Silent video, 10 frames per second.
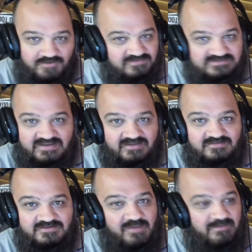say it.
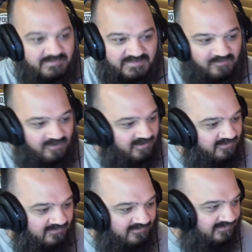You might make me cry.
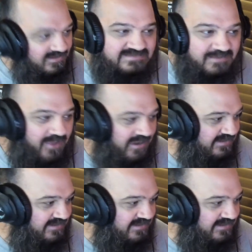Let's get back into